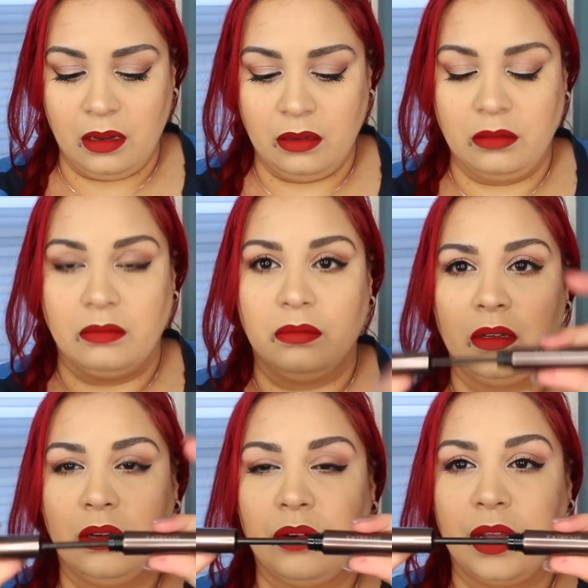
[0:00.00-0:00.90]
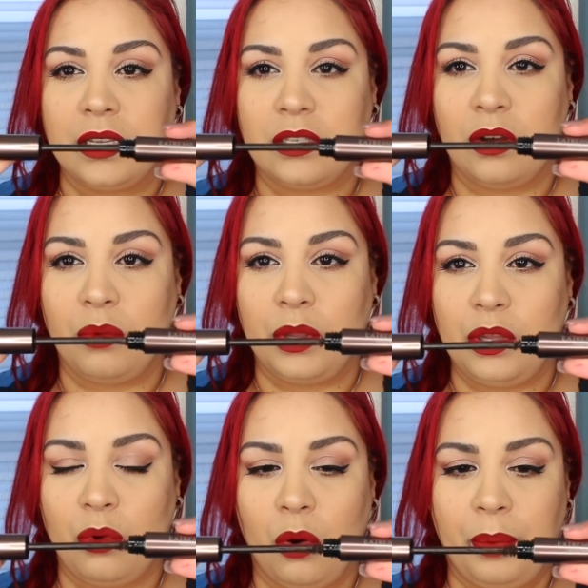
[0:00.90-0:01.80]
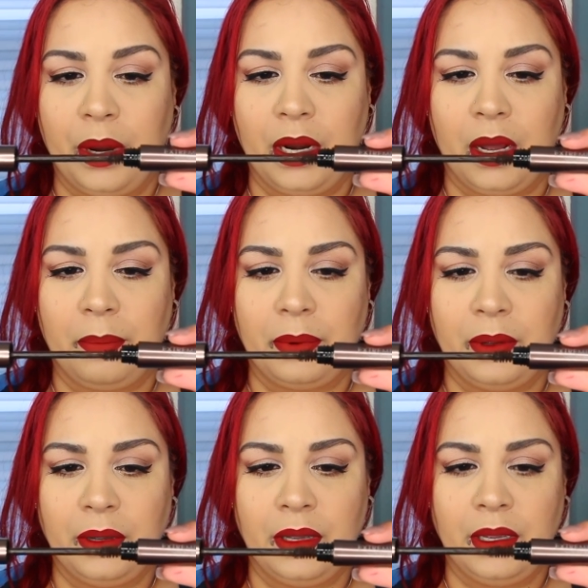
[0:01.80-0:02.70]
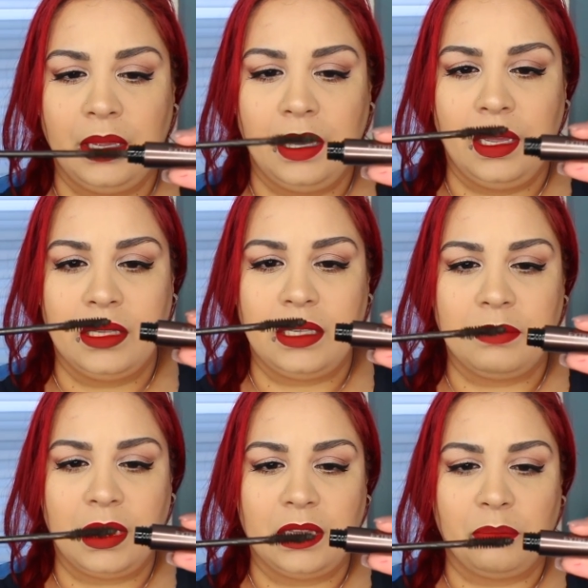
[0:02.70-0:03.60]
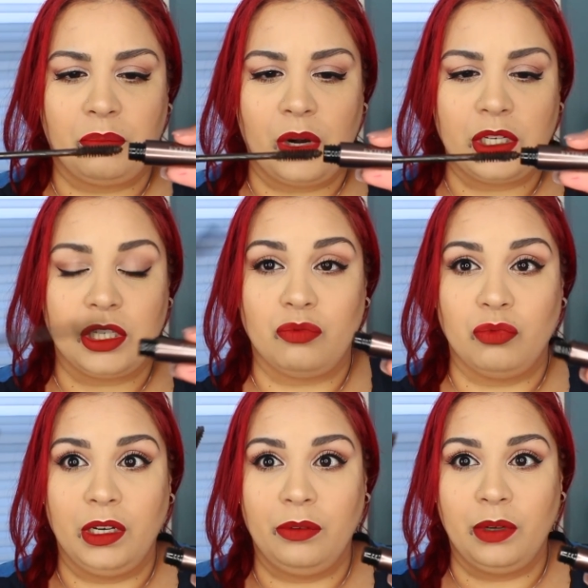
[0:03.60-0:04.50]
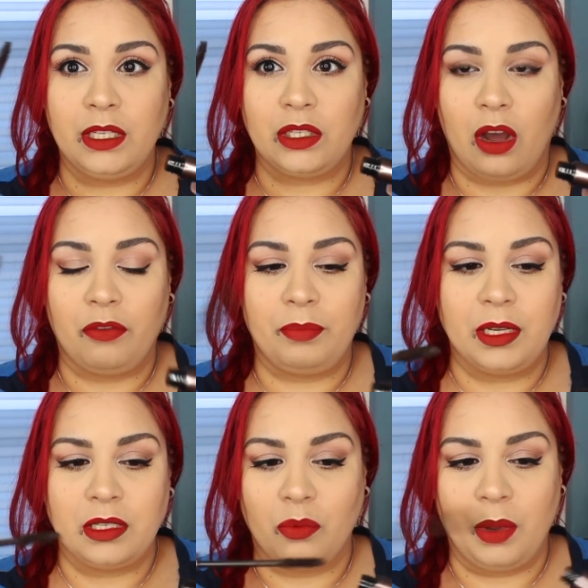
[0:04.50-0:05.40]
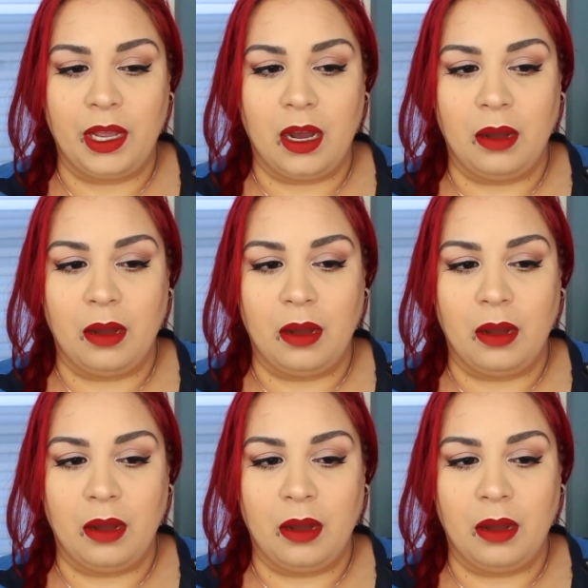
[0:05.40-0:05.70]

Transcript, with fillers: Ooh, okay, so when you open it up, seems like the brush is really, really soft because the way it